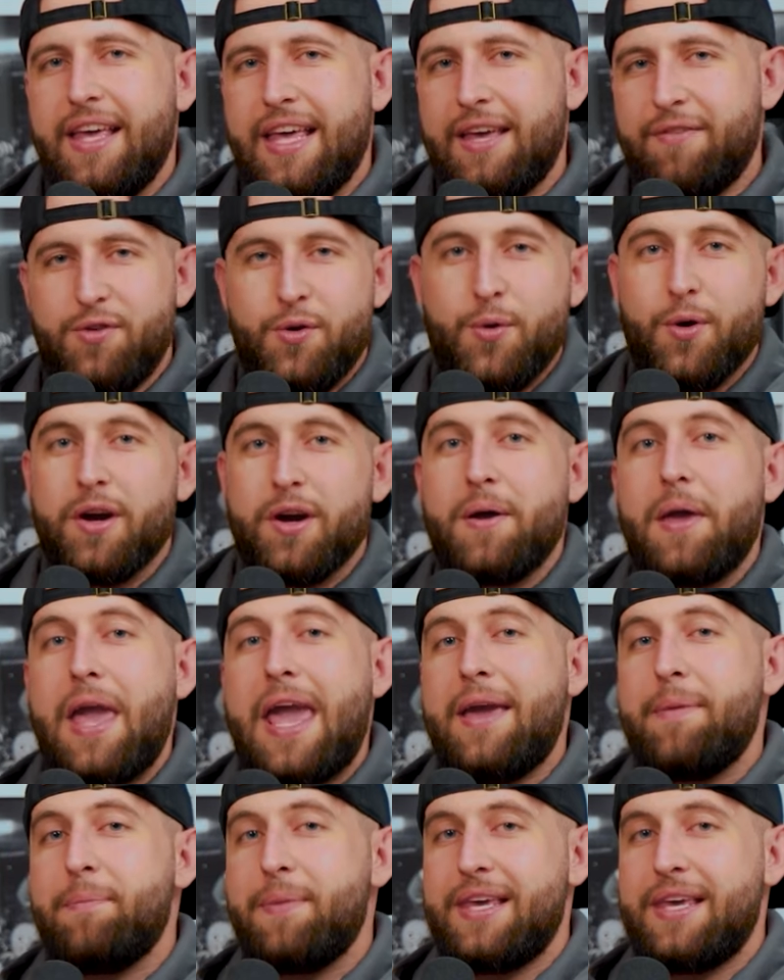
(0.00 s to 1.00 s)
If you are a
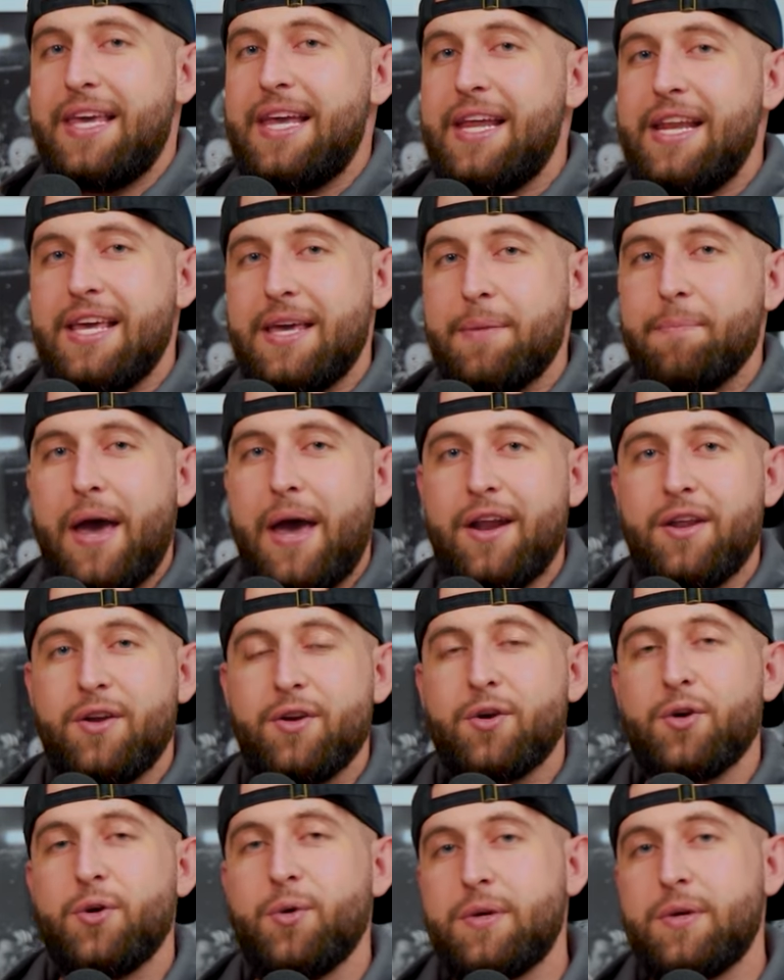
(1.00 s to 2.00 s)
bikini
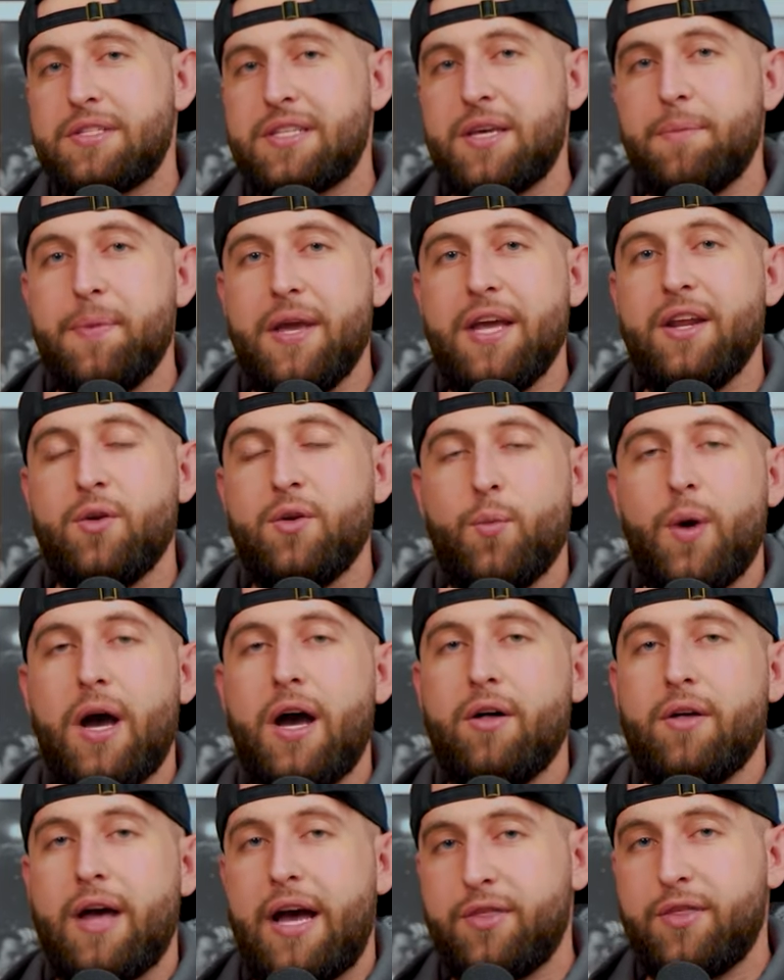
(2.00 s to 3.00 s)
competitor who has competed
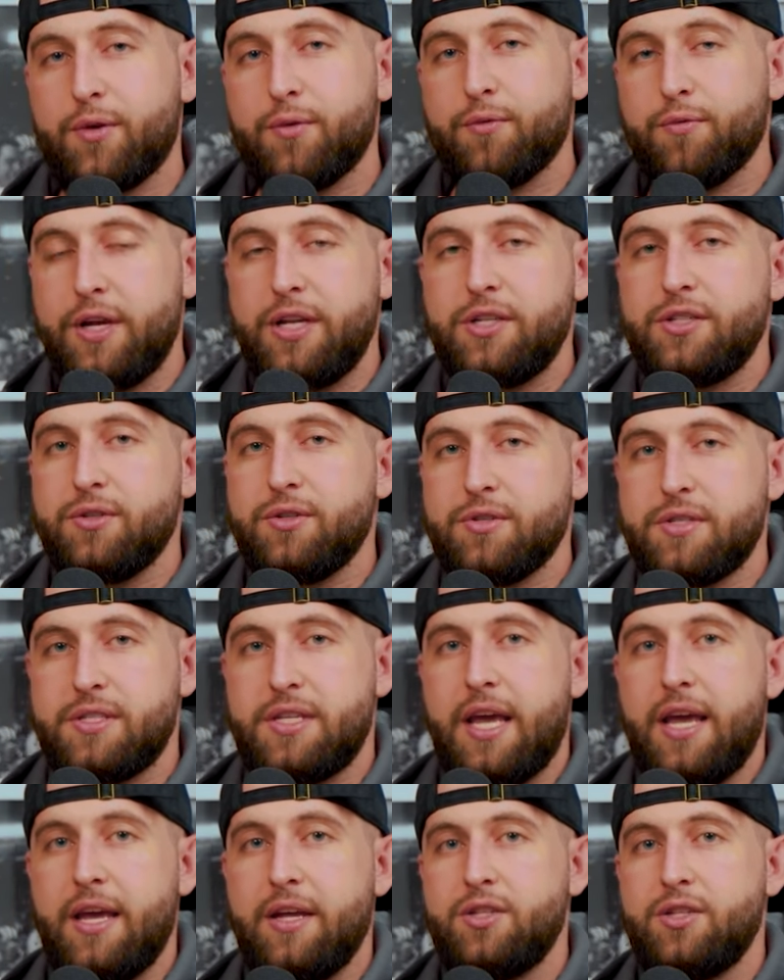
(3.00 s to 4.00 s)
well at the regional
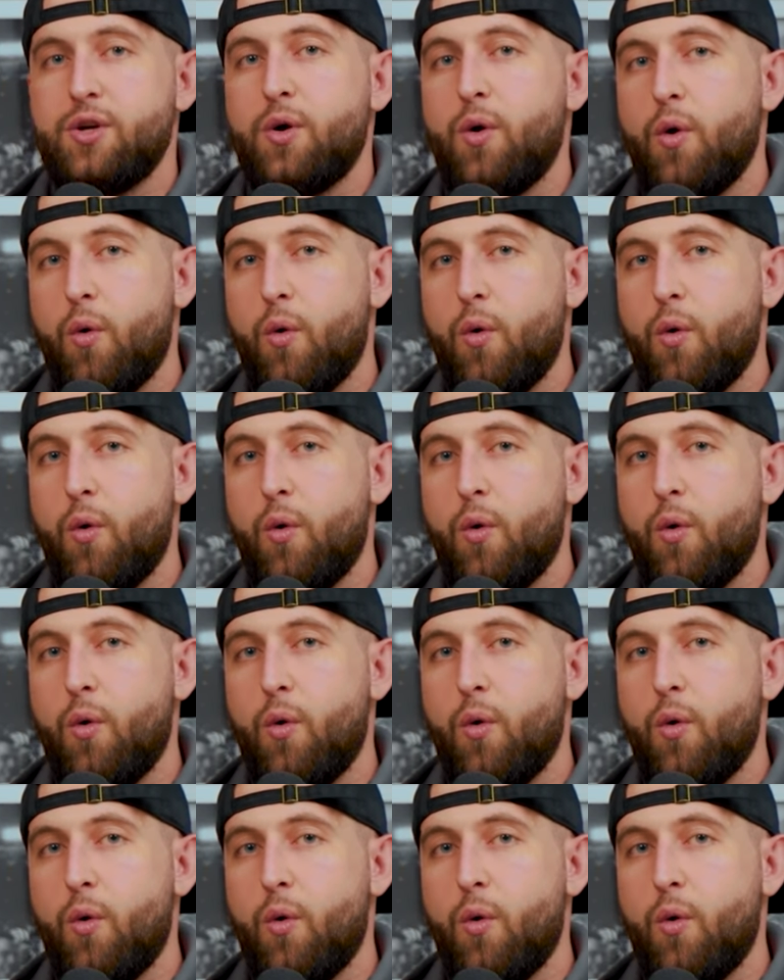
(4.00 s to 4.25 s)
stage